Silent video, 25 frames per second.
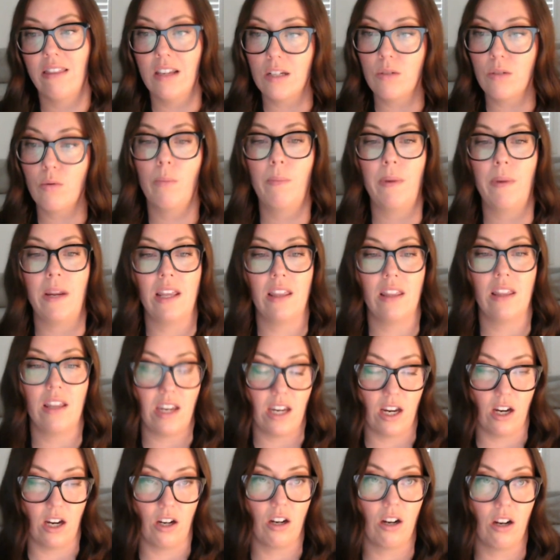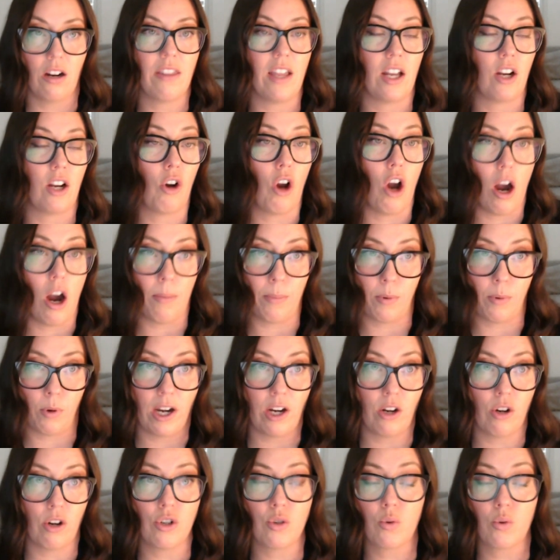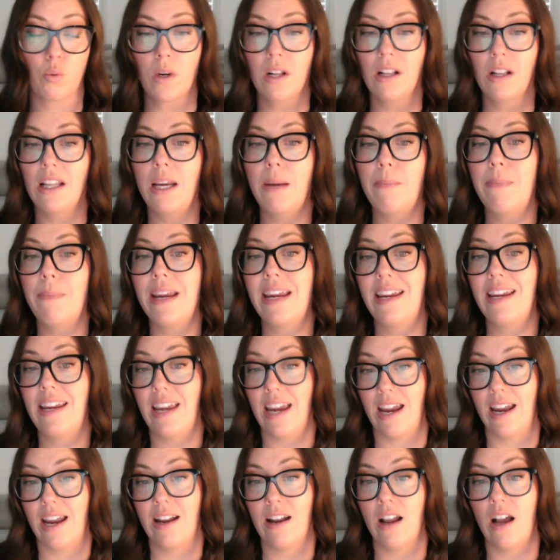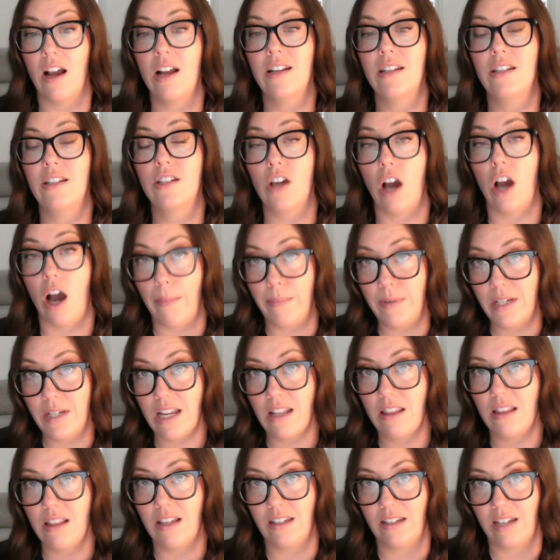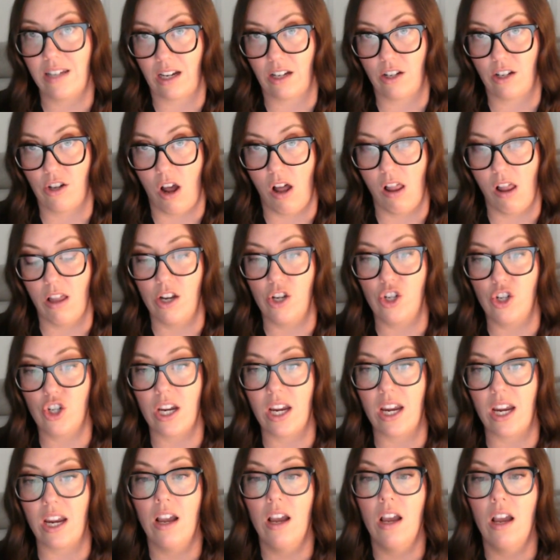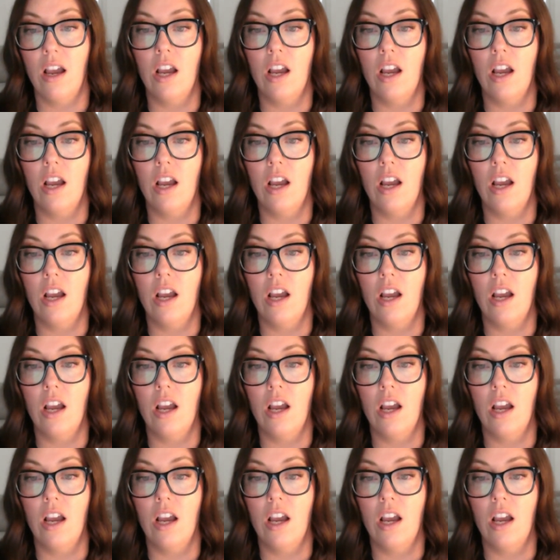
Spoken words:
this will be the year that our operators really begin adopting this technology